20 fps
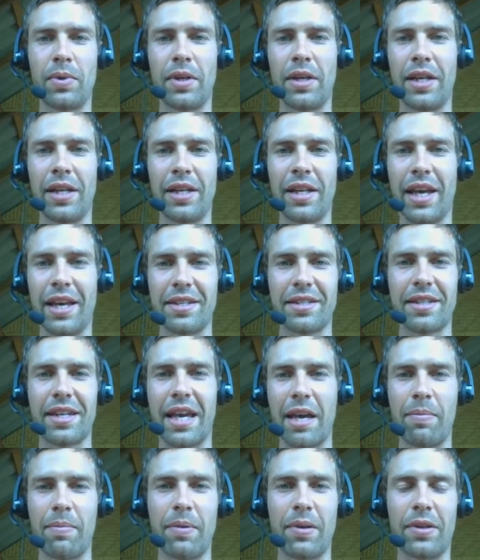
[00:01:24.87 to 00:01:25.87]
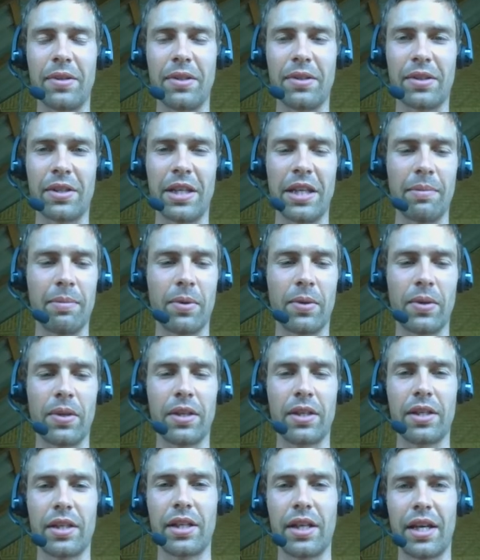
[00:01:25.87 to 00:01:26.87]
hit escape on your keyboard
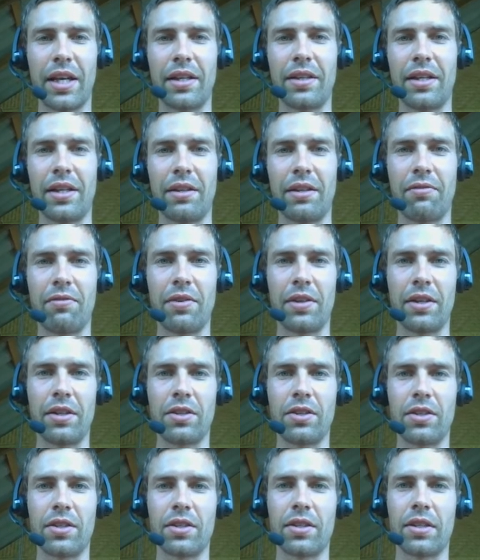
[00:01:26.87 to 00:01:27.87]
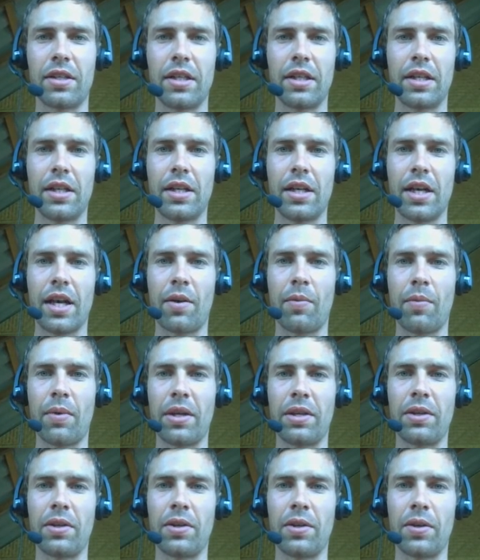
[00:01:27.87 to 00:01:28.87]
and then it finishes. And
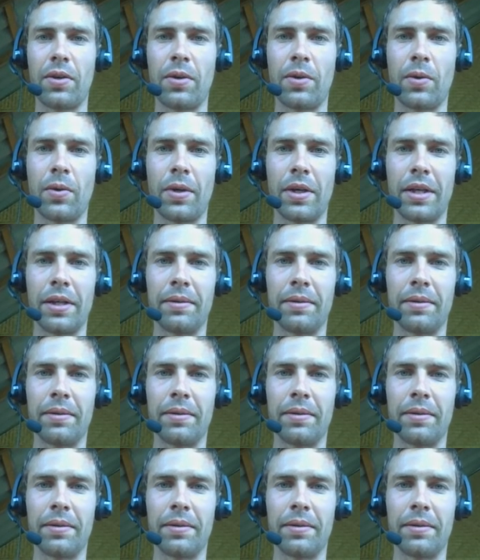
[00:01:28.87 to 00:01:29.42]
when you